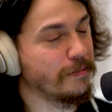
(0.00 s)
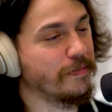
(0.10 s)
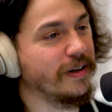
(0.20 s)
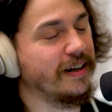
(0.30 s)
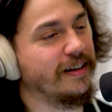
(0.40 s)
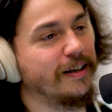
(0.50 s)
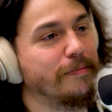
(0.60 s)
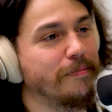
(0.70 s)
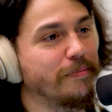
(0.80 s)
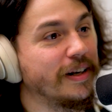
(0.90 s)

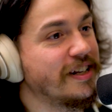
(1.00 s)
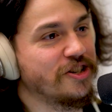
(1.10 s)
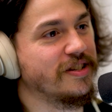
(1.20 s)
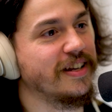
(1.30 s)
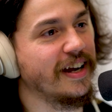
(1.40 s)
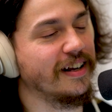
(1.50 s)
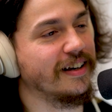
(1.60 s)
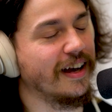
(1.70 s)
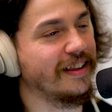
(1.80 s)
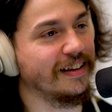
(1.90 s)
But it's just data.
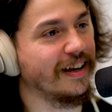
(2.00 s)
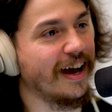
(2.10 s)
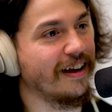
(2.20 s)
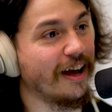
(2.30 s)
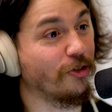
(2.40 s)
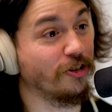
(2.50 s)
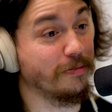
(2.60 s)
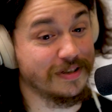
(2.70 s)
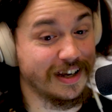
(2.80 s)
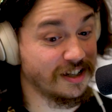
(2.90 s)
I think that
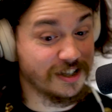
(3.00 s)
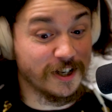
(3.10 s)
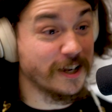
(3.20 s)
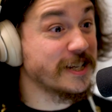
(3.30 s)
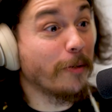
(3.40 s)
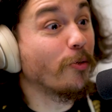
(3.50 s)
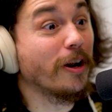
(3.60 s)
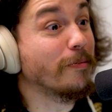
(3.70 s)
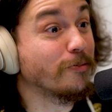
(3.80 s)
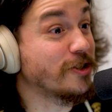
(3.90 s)
algorithms like just tell me
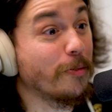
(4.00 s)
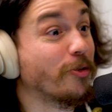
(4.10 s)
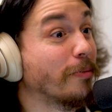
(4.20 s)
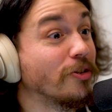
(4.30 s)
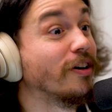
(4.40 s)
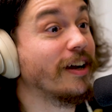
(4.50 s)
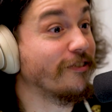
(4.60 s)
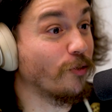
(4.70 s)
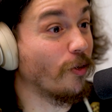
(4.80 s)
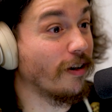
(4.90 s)
what I'm
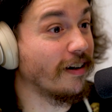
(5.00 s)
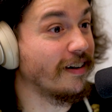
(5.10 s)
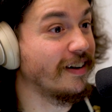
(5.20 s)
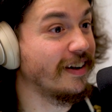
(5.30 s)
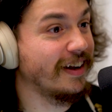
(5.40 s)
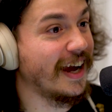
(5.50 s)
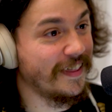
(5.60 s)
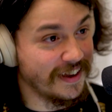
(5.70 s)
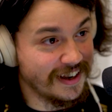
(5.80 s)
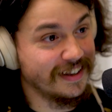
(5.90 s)
looking for,
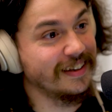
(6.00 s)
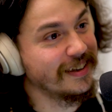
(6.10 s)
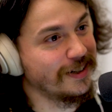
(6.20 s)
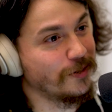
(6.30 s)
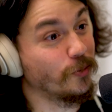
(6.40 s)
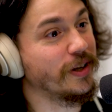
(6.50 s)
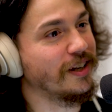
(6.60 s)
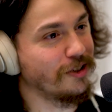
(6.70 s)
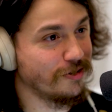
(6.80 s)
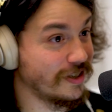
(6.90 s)
and then we
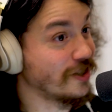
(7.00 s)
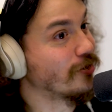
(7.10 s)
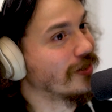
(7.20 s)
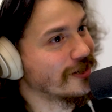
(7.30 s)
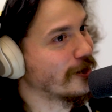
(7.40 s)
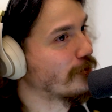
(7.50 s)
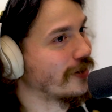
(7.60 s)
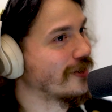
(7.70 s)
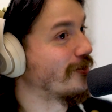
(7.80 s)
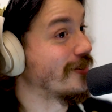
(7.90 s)
use it to
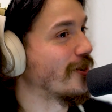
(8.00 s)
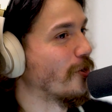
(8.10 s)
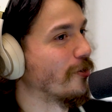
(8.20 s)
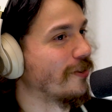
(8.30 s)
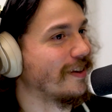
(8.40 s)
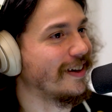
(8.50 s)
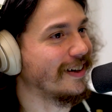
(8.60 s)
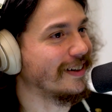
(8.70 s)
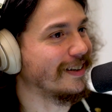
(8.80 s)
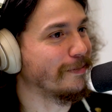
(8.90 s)
interpret, so it's a whole
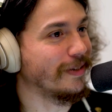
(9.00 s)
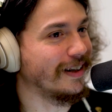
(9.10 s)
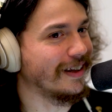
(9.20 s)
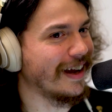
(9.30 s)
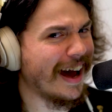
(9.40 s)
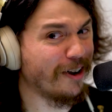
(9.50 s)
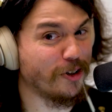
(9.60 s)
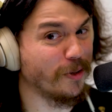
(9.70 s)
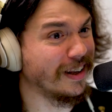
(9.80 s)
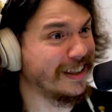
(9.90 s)
thing. But I don't
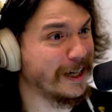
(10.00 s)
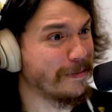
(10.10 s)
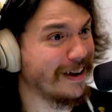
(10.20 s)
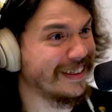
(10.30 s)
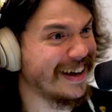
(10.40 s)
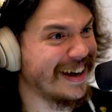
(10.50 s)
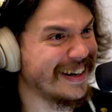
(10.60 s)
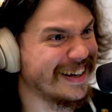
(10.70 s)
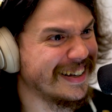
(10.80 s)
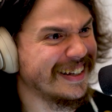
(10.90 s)
know anything about
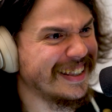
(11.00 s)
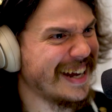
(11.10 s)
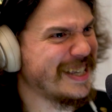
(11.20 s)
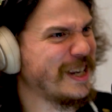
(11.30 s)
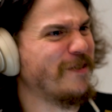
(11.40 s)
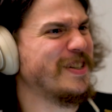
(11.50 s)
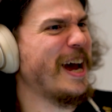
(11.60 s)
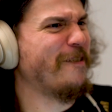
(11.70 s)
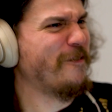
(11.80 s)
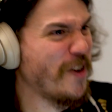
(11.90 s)
that. That stuff's
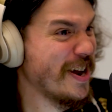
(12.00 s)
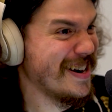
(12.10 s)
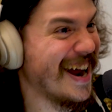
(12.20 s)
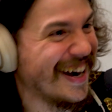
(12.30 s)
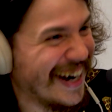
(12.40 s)
not fun.